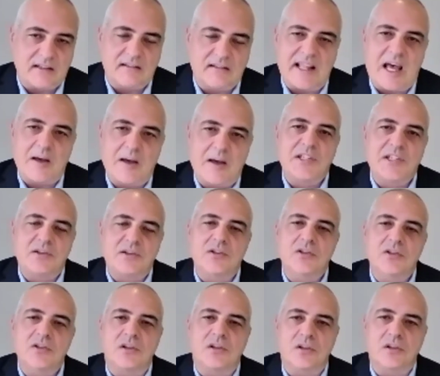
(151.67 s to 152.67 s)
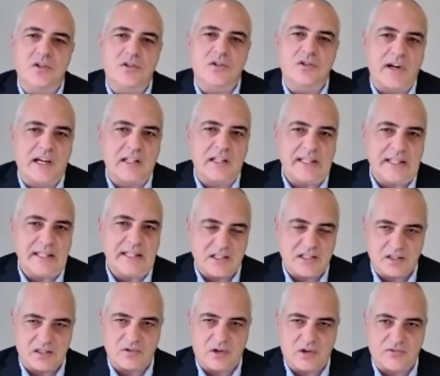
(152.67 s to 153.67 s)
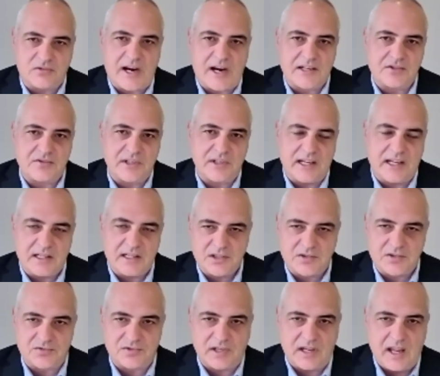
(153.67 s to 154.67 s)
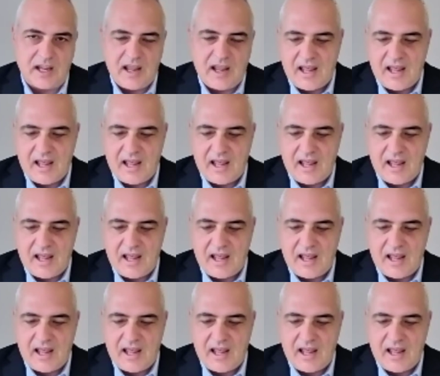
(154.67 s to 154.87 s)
That material you can go directly into the refractory industry.